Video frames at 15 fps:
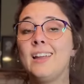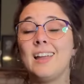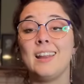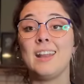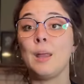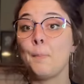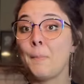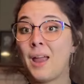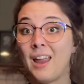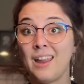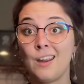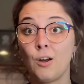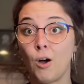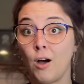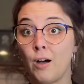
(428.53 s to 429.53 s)
and it
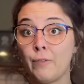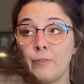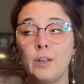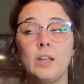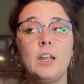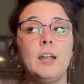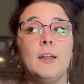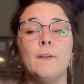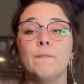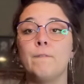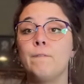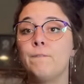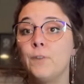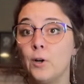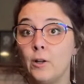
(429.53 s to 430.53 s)
paid off in
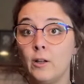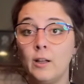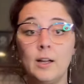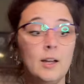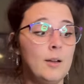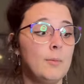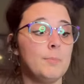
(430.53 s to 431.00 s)
full.